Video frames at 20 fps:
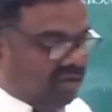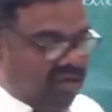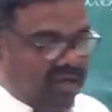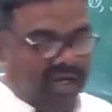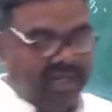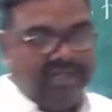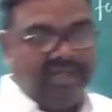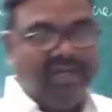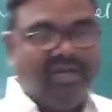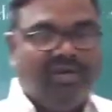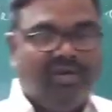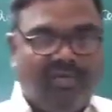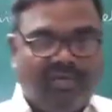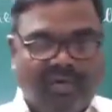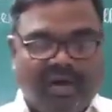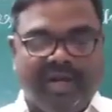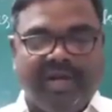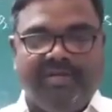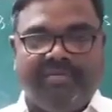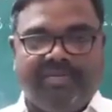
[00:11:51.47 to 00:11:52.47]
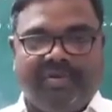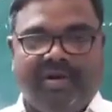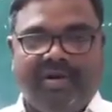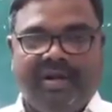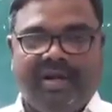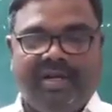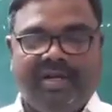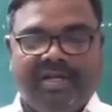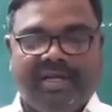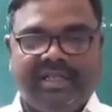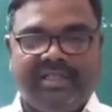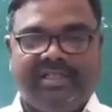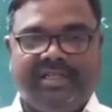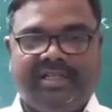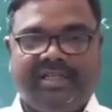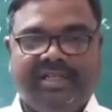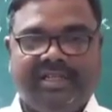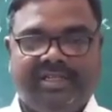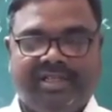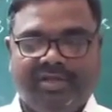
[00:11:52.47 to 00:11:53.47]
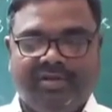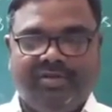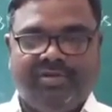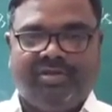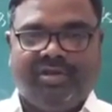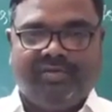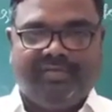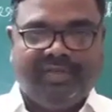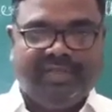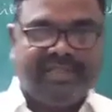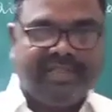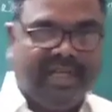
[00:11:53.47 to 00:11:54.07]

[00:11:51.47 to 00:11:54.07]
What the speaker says: I'll tell you one important, yes, it is use of this